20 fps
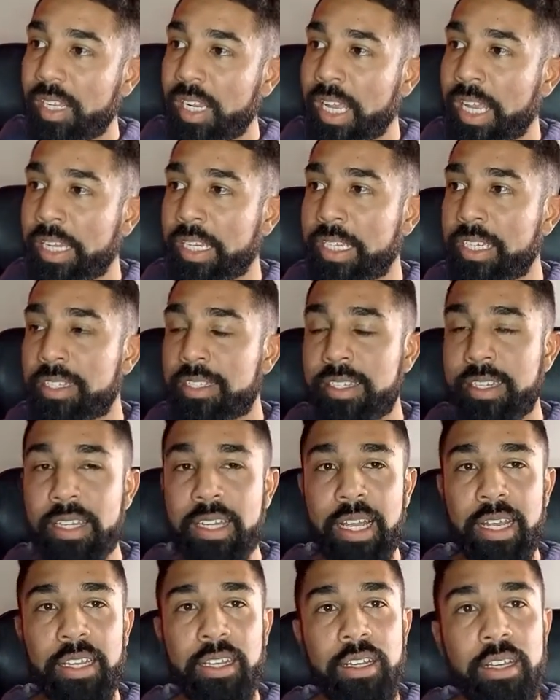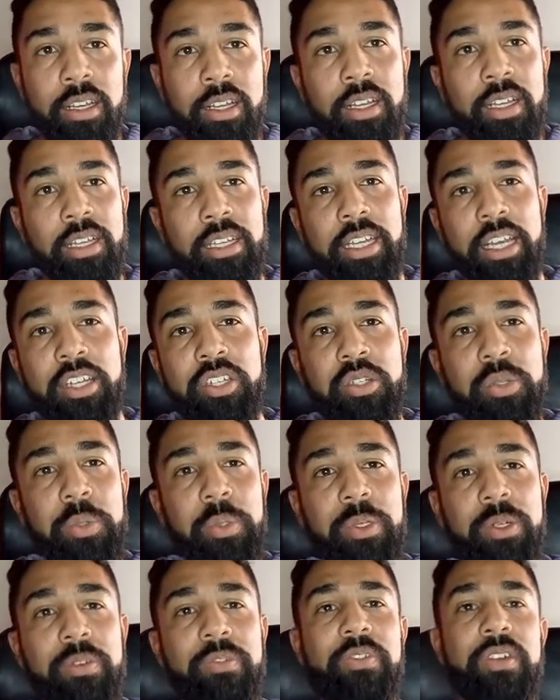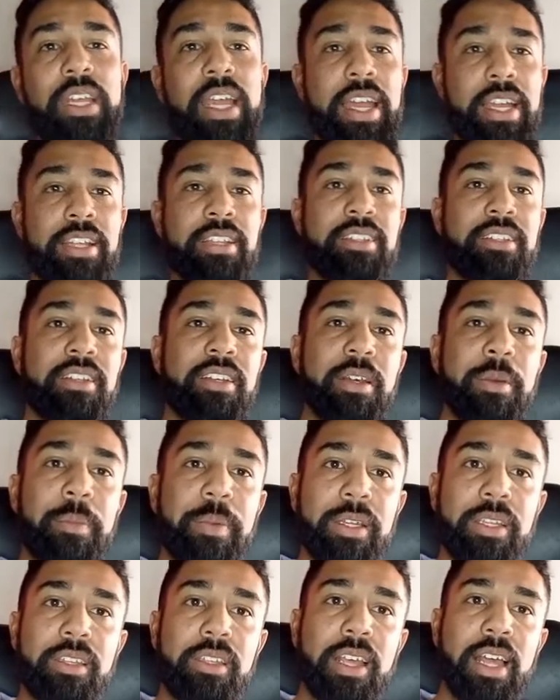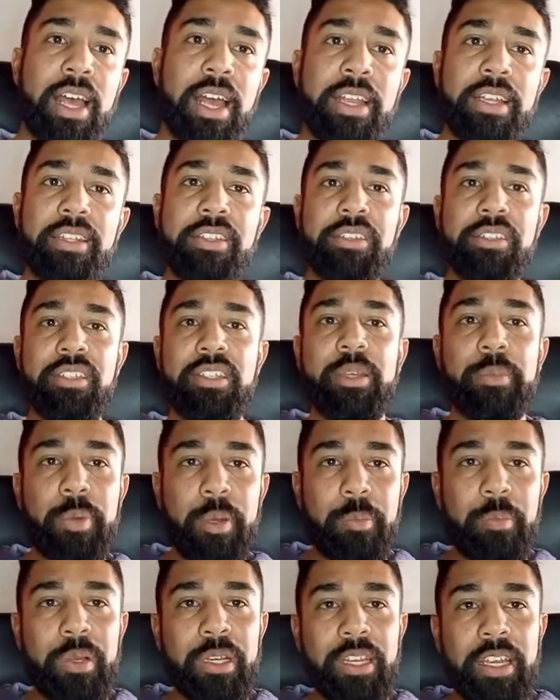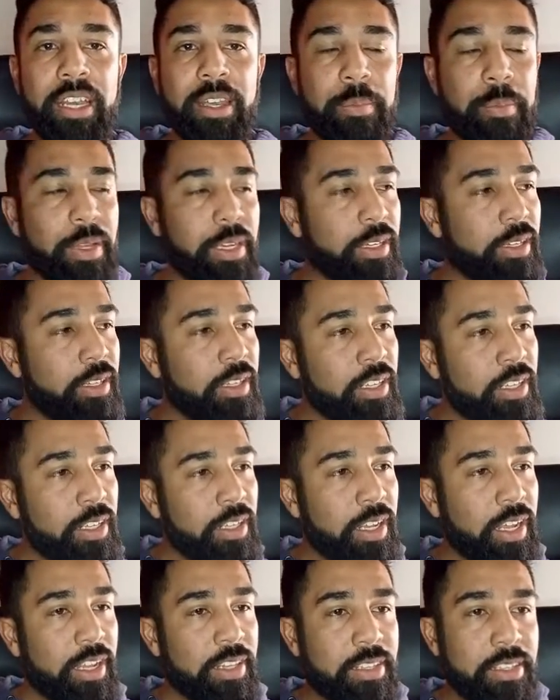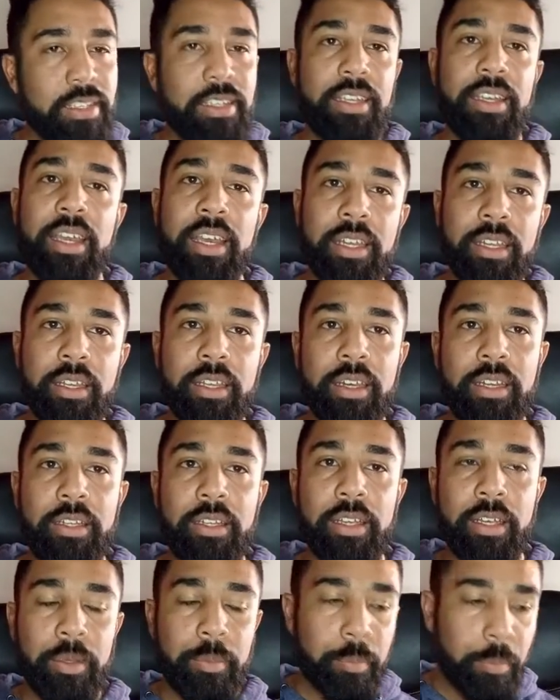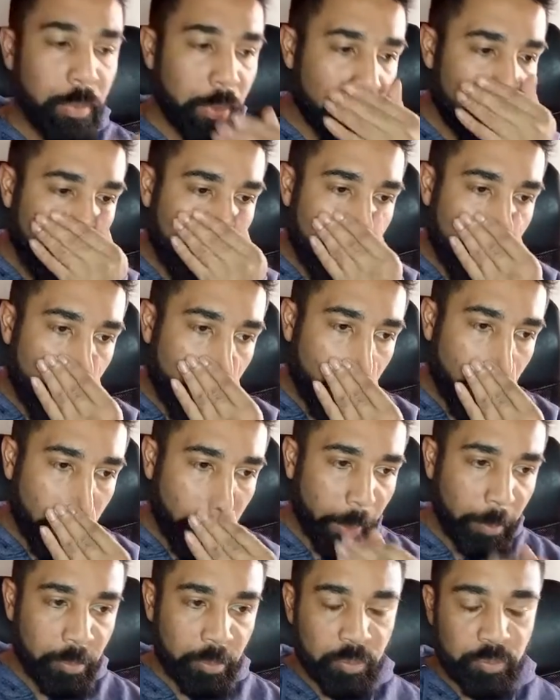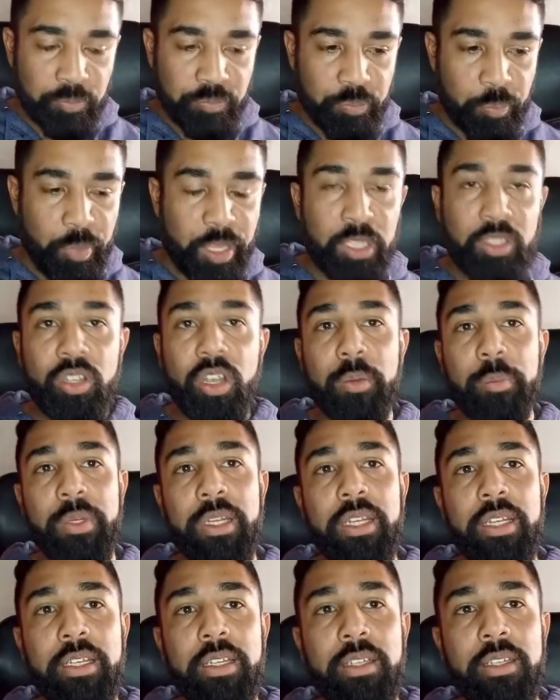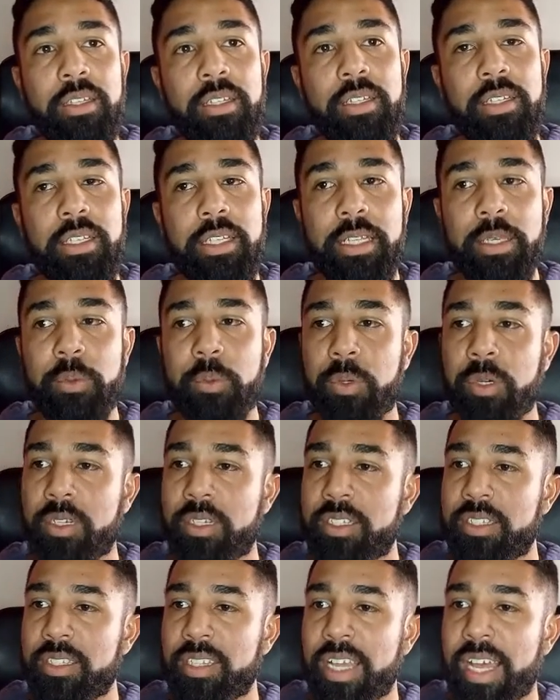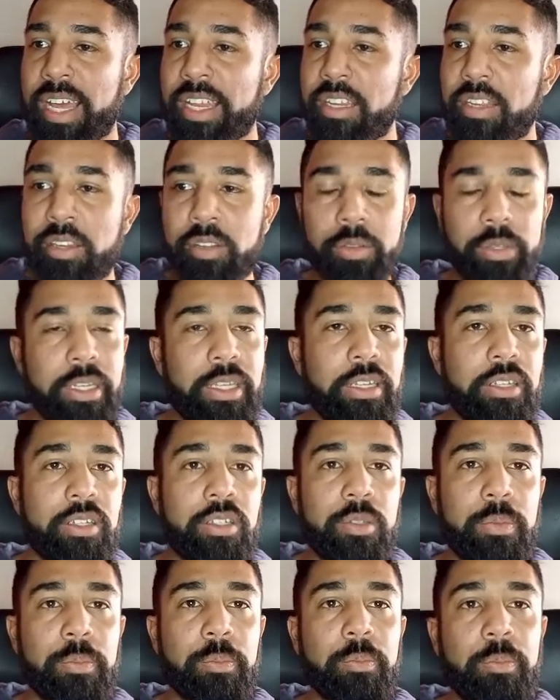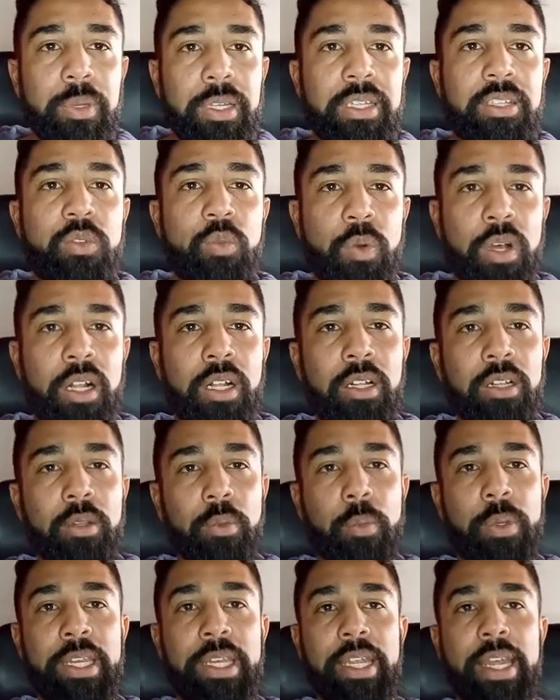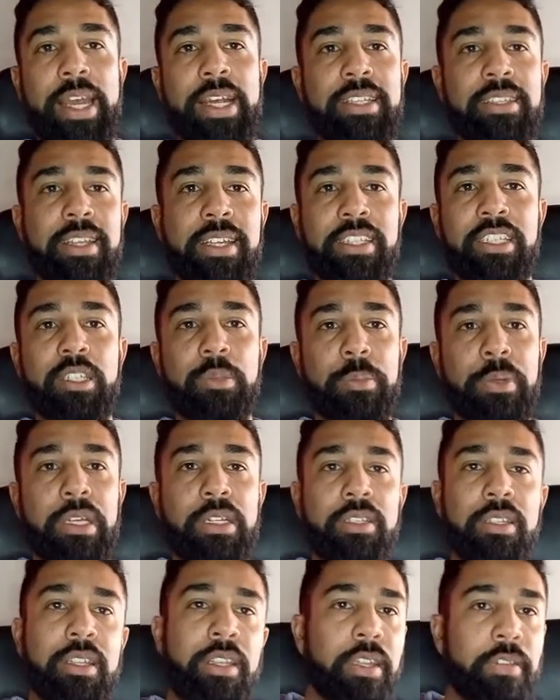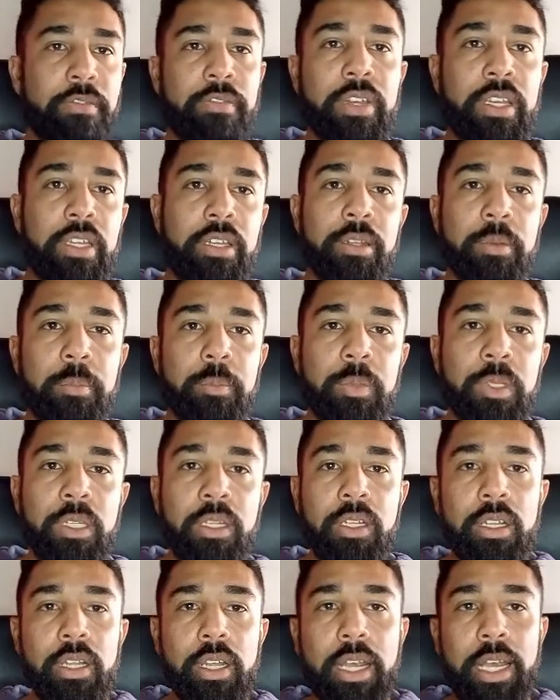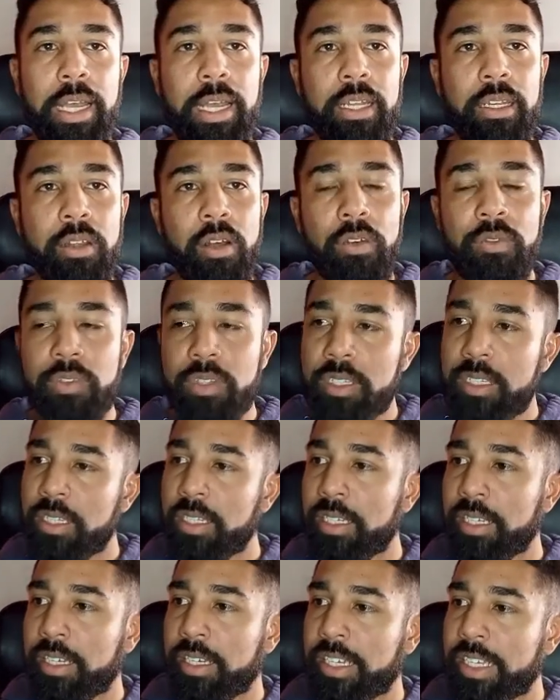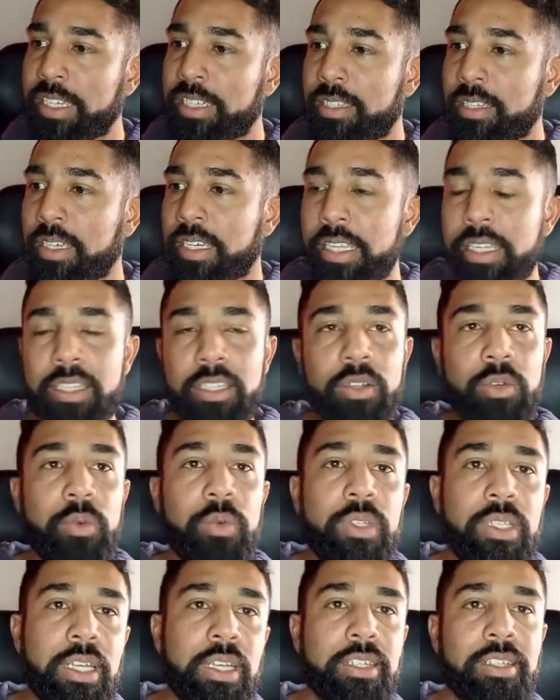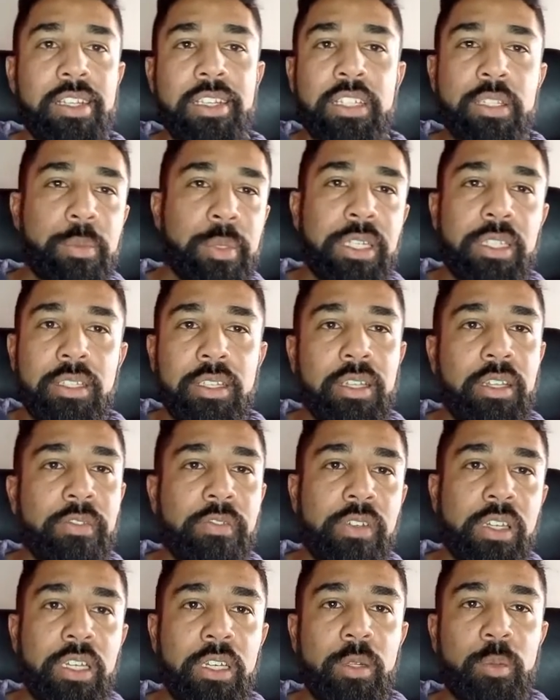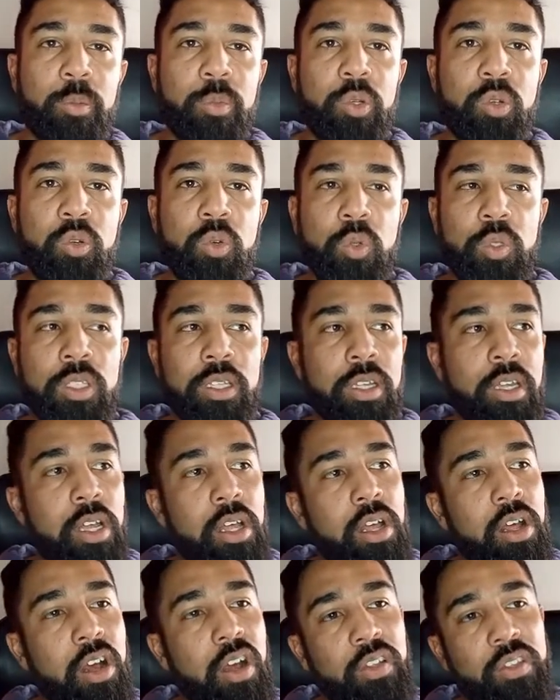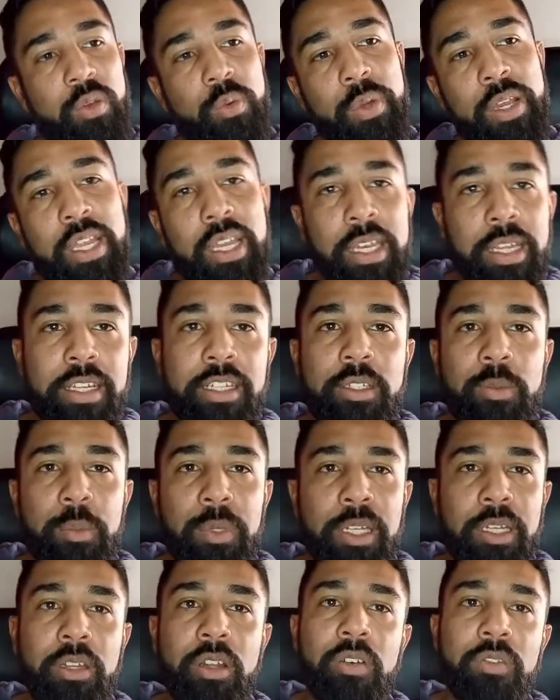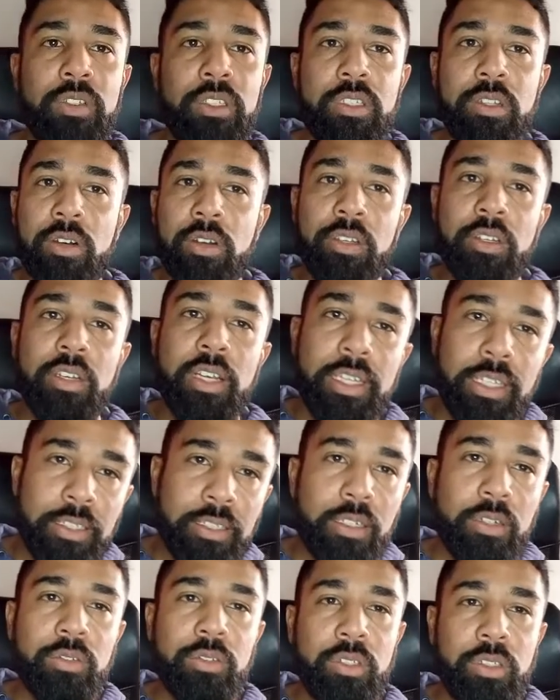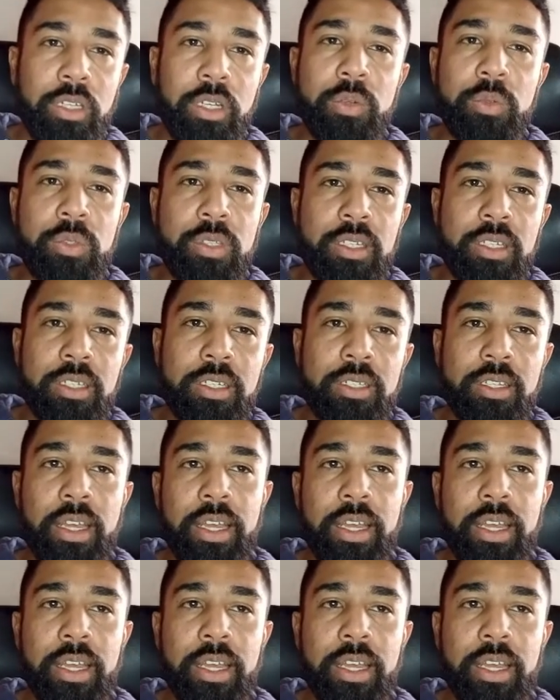And he's there like, yeah, sure, Varane is here, but I need to step up my game. And I think he had a great game. McTominay, I don't know, he just plays well when he has that space and that freedom. And obviously against Leeds, he always has that space and that freedom because of the way Leeds play. And obviously Ole Gunnar Solskjaer knows this.